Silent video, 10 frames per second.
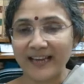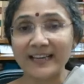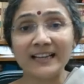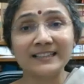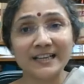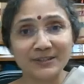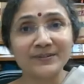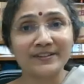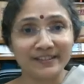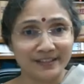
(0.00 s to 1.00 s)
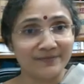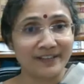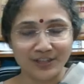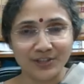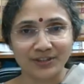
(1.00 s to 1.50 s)
And I'll tell you the reason
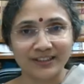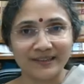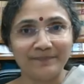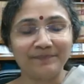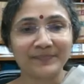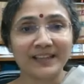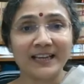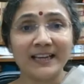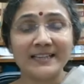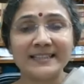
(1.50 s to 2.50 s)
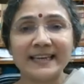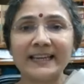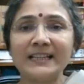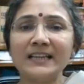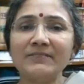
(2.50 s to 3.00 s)
very shortly.
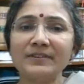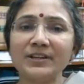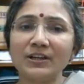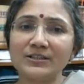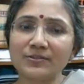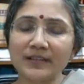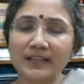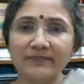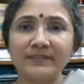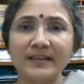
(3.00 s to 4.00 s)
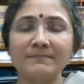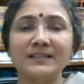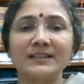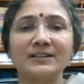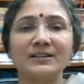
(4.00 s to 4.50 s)
Secondly, we also give
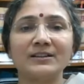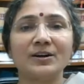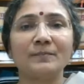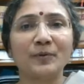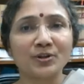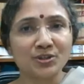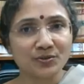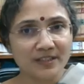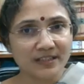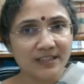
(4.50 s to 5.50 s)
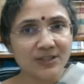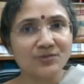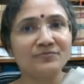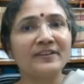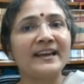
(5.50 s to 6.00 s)
them the opportunity
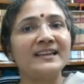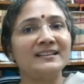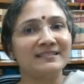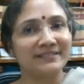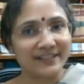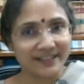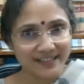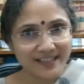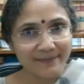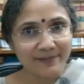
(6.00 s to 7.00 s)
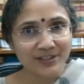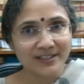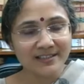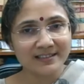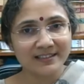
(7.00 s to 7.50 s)
to file written
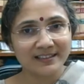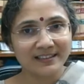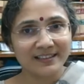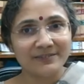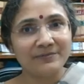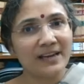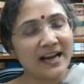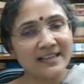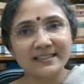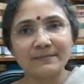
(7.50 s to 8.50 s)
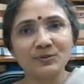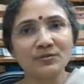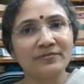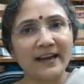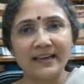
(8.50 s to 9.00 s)
submissions. We ask them
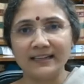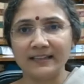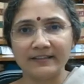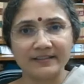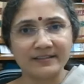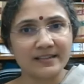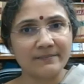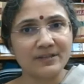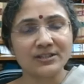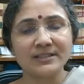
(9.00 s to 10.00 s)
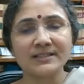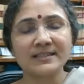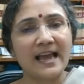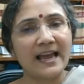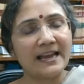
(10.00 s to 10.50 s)
to file the written
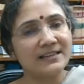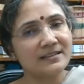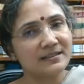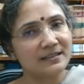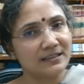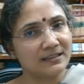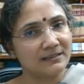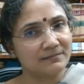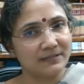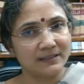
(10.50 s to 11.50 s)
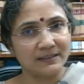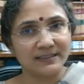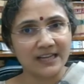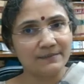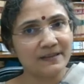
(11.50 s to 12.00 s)
submissions and the
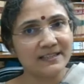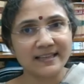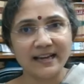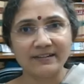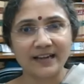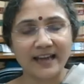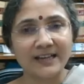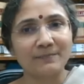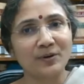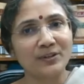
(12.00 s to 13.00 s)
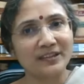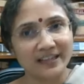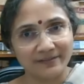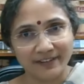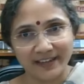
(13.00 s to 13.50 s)
judgments they are relying upon
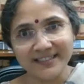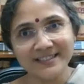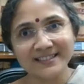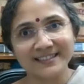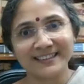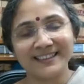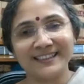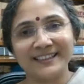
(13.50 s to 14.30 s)
in advance.